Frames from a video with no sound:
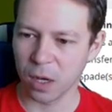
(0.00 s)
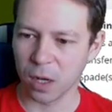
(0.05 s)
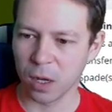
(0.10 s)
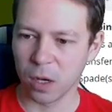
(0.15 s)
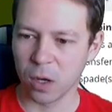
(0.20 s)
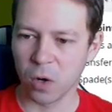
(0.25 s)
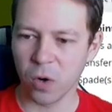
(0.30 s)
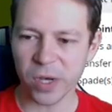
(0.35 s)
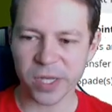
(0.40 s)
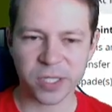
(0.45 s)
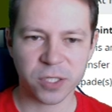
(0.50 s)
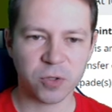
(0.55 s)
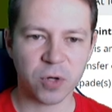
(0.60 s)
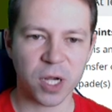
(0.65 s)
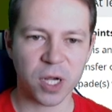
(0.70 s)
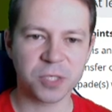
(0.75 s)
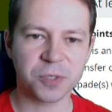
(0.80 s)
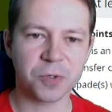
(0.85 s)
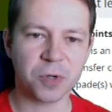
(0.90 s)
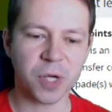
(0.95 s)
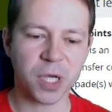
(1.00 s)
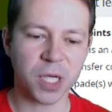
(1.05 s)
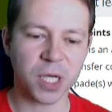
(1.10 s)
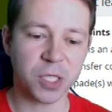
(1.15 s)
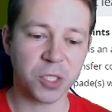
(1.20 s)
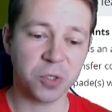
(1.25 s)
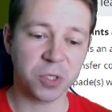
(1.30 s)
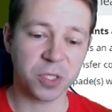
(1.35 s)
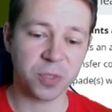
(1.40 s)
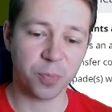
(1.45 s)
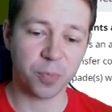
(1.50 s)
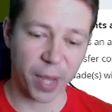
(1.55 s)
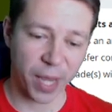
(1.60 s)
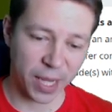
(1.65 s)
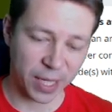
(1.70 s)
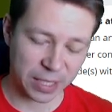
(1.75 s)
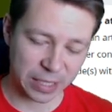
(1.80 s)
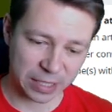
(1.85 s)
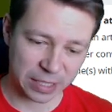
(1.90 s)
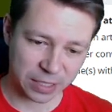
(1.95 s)
who is transferring to
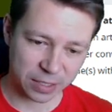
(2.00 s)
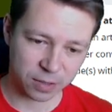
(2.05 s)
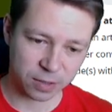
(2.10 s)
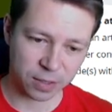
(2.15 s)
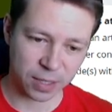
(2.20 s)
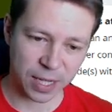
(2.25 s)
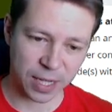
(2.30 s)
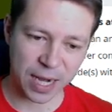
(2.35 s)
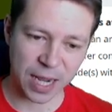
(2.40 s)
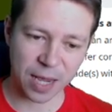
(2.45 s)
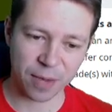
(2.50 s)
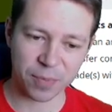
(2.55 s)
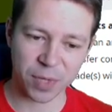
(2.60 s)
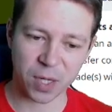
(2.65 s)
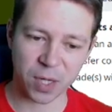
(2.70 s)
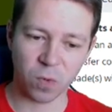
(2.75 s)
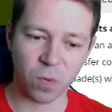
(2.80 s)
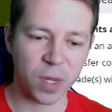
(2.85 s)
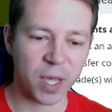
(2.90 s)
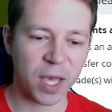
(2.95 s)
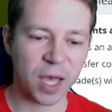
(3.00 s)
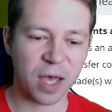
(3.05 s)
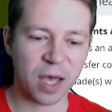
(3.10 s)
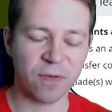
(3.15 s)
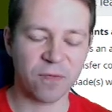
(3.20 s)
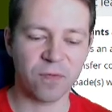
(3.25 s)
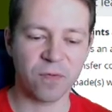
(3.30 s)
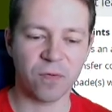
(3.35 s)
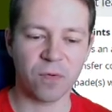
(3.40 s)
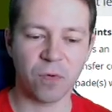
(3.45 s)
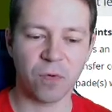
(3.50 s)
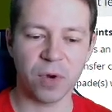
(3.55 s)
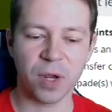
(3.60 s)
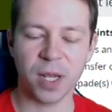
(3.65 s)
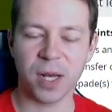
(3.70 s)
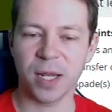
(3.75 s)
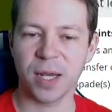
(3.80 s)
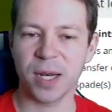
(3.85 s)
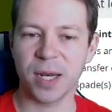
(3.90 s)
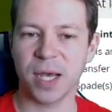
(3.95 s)
spades. And I mean, we have
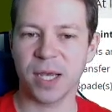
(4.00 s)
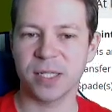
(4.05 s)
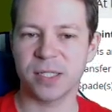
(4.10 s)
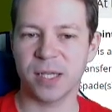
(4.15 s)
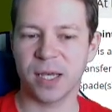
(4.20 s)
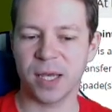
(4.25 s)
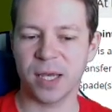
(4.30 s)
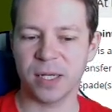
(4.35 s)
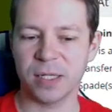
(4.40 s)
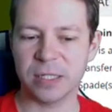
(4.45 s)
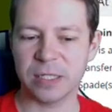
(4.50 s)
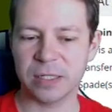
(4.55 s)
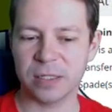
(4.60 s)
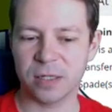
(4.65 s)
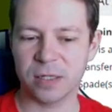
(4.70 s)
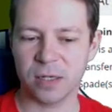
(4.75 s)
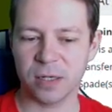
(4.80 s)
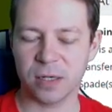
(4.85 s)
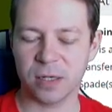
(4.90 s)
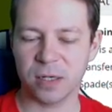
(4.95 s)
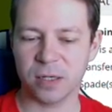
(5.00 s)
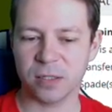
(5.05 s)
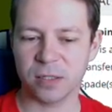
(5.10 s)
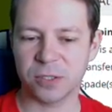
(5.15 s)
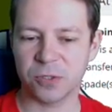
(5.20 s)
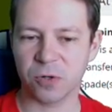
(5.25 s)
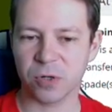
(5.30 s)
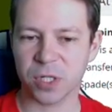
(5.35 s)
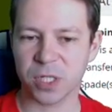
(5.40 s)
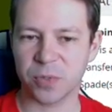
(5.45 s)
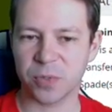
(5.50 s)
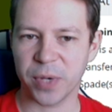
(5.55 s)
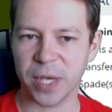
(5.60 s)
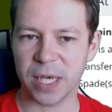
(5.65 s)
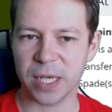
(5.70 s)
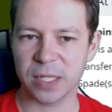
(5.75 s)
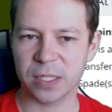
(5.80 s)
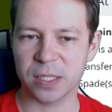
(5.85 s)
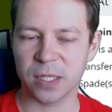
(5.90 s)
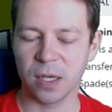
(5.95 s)
really nice hand for
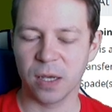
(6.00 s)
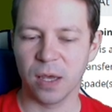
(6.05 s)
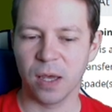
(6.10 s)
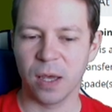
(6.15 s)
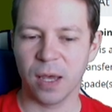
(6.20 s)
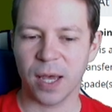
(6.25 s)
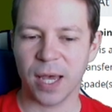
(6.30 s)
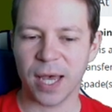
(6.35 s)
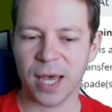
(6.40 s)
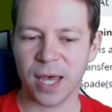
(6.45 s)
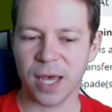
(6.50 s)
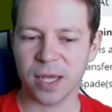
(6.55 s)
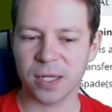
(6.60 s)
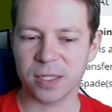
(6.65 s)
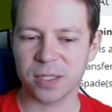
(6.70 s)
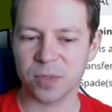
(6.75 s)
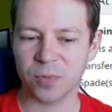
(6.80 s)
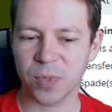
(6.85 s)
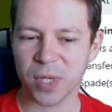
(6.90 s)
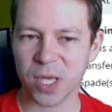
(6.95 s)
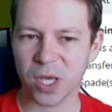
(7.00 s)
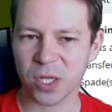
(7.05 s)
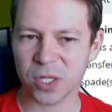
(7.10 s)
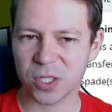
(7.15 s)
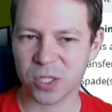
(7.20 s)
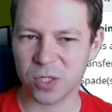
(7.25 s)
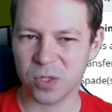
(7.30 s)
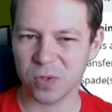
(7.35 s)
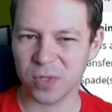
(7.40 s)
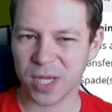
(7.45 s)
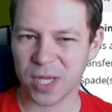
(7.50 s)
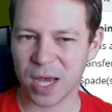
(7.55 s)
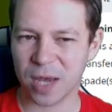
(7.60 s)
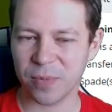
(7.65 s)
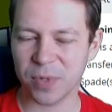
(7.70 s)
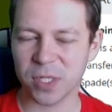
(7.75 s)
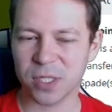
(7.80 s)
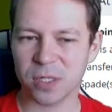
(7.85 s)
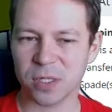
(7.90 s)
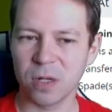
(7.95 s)
spades, and because 2
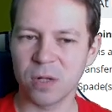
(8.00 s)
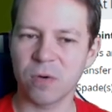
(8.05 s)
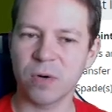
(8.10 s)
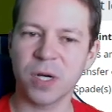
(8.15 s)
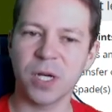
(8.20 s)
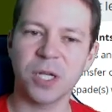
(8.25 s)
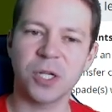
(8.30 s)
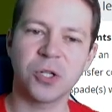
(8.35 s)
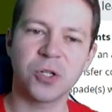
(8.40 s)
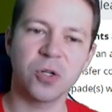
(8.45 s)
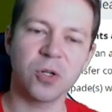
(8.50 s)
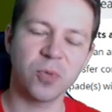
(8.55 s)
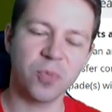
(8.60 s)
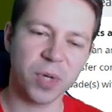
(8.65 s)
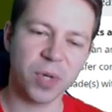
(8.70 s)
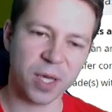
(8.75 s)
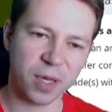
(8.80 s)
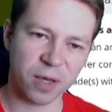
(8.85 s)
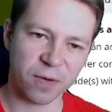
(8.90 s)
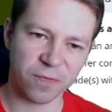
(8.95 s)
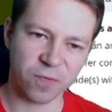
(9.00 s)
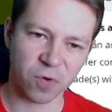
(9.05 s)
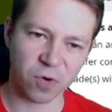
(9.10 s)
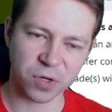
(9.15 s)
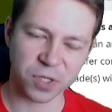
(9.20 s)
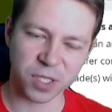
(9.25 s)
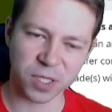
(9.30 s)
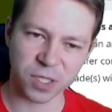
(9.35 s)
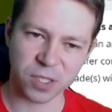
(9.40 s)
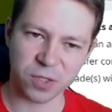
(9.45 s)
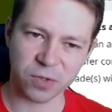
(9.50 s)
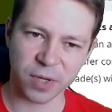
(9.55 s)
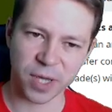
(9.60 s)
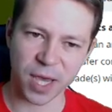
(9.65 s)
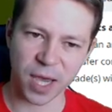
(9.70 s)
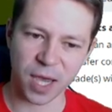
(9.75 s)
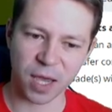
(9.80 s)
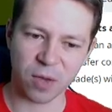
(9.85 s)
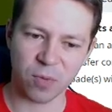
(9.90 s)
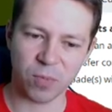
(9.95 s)
diamonds already should be forcing to
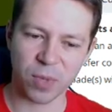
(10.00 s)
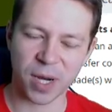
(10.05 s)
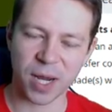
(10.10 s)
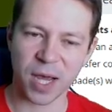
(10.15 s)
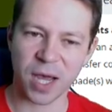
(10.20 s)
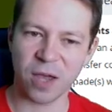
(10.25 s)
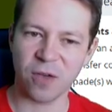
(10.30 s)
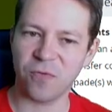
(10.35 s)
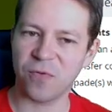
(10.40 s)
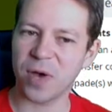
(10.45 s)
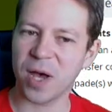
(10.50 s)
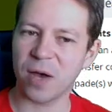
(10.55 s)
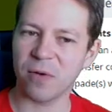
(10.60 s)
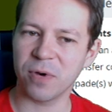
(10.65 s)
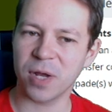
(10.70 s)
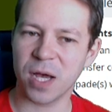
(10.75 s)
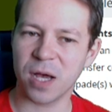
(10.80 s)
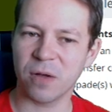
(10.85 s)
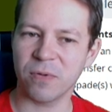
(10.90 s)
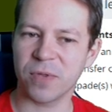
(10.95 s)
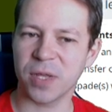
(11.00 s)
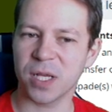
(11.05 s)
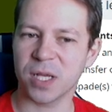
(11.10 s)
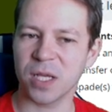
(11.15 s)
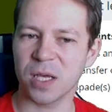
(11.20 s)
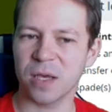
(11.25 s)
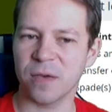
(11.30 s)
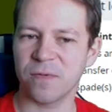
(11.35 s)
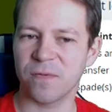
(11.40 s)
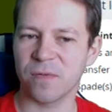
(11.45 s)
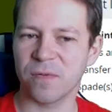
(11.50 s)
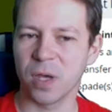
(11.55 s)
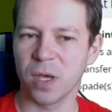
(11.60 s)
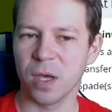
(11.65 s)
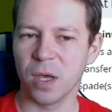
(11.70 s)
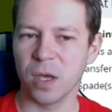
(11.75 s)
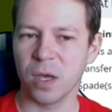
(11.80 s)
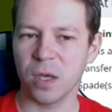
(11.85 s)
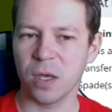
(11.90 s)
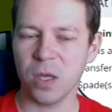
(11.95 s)
game, but I found out that if
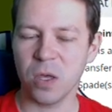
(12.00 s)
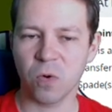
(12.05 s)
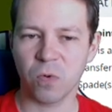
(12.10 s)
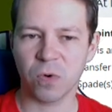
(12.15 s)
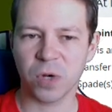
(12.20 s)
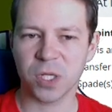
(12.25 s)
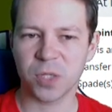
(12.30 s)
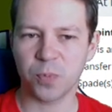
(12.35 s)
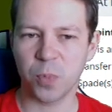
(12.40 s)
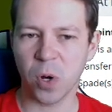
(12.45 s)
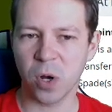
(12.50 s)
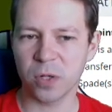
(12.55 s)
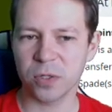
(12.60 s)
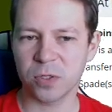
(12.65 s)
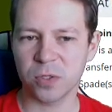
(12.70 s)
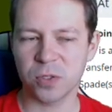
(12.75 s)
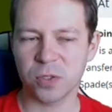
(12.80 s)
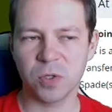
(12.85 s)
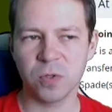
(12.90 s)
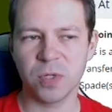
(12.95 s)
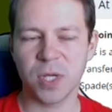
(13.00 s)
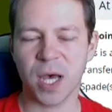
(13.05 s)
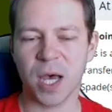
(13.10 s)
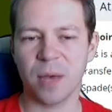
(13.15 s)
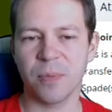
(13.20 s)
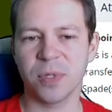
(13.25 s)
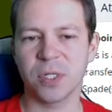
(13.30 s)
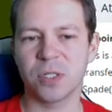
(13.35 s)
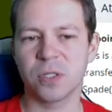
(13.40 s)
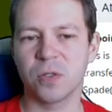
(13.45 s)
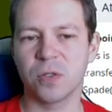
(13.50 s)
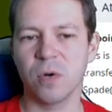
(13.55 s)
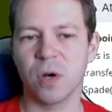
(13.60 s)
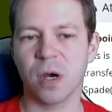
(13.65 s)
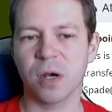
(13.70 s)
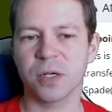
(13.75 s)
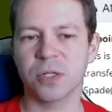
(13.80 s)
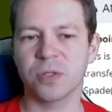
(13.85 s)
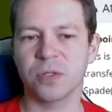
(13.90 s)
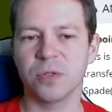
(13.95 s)
you respond to 2 diamonds, 2
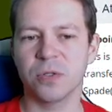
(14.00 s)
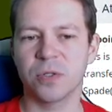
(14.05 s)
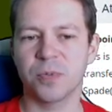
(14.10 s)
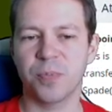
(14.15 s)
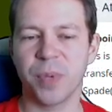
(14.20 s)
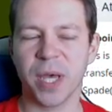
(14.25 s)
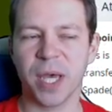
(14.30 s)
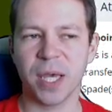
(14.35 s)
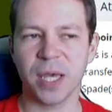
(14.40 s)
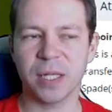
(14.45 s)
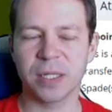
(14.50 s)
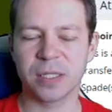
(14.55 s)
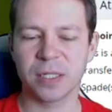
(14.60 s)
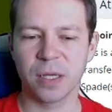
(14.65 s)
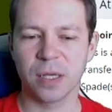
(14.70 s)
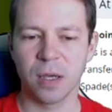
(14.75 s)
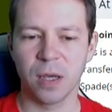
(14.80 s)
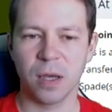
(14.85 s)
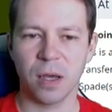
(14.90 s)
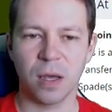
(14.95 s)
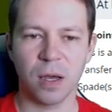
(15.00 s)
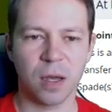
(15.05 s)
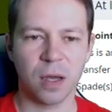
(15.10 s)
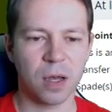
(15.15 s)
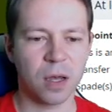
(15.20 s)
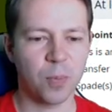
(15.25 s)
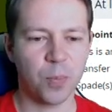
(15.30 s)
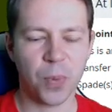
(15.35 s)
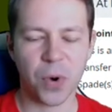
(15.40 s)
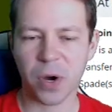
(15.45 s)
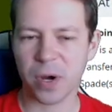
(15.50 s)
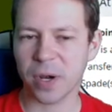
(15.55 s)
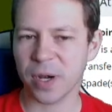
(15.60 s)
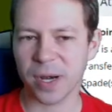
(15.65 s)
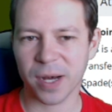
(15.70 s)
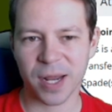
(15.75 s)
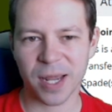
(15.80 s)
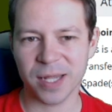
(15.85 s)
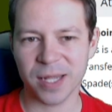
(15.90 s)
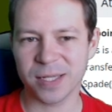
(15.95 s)
hearts to spades, partner
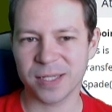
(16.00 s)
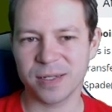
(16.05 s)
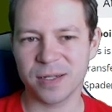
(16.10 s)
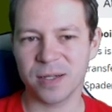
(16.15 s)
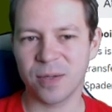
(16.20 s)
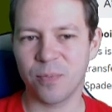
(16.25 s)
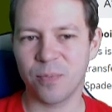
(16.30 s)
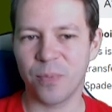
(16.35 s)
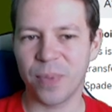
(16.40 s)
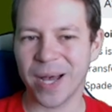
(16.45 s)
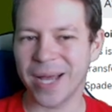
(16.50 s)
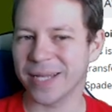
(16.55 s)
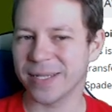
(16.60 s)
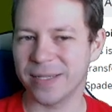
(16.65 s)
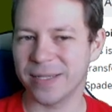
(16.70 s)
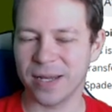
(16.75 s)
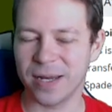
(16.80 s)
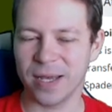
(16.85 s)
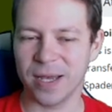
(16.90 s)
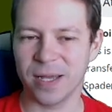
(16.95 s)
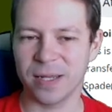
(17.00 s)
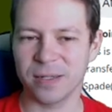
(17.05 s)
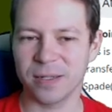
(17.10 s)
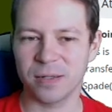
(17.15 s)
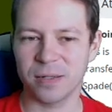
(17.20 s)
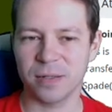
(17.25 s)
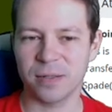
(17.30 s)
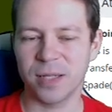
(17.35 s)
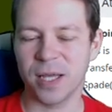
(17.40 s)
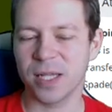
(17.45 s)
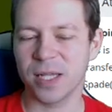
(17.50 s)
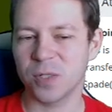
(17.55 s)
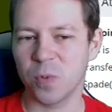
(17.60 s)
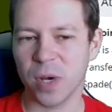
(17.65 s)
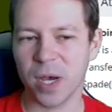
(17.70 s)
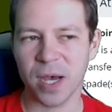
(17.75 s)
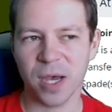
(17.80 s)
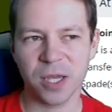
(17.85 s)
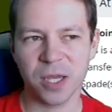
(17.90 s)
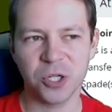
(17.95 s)
can still pass that hand. That's
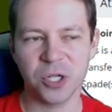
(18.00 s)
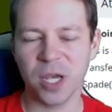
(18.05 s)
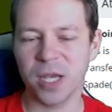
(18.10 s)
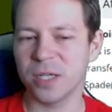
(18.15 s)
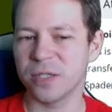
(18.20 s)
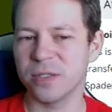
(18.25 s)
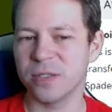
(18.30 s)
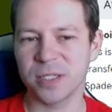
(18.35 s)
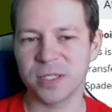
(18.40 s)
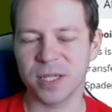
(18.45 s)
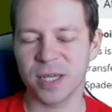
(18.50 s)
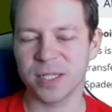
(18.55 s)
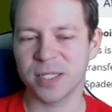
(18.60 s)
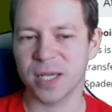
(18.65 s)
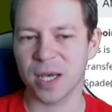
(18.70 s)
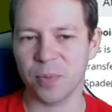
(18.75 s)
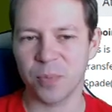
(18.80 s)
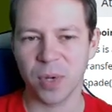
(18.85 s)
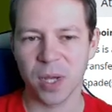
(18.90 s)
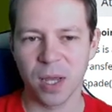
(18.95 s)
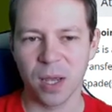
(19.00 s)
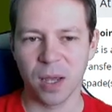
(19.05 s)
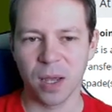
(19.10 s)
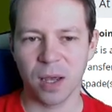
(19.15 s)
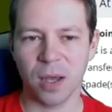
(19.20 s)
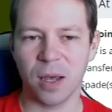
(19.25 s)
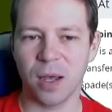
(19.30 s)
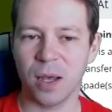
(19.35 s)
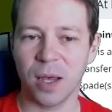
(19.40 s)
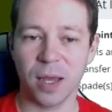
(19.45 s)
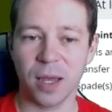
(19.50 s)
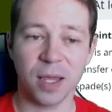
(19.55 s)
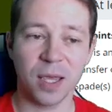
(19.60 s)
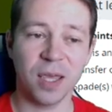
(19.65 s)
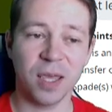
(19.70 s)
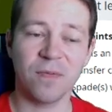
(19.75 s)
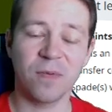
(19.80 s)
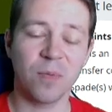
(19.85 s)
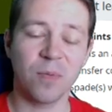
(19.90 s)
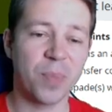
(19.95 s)
why I changed the setup, and he
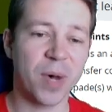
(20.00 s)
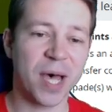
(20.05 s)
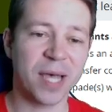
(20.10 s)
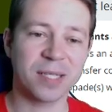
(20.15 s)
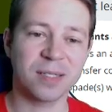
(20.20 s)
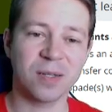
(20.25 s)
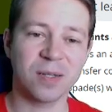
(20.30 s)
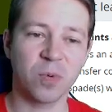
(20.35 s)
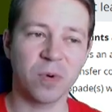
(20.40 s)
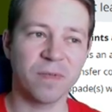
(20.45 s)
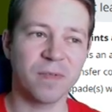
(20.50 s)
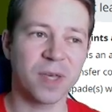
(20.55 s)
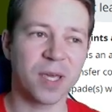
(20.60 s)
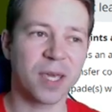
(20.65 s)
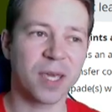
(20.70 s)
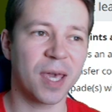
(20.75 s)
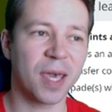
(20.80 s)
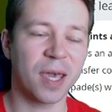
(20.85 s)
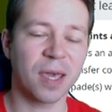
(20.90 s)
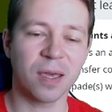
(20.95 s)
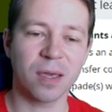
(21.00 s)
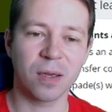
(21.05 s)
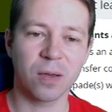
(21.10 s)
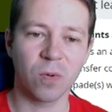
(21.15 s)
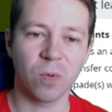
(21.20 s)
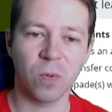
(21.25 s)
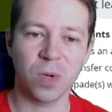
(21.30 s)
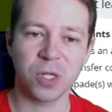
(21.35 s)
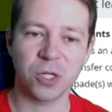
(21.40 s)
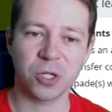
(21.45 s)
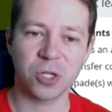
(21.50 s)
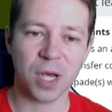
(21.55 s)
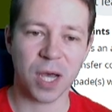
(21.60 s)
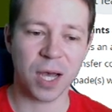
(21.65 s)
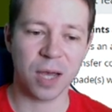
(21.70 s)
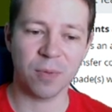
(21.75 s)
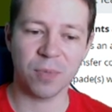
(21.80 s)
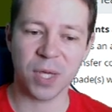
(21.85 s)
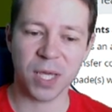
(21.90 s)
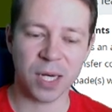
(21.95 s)
even passed it with the king, which
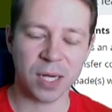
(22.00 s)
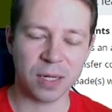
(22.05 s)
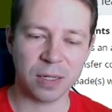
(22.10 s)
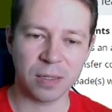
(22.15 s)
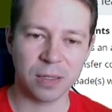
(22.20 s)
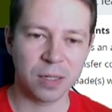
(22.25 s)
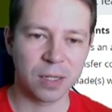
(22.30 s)
I mean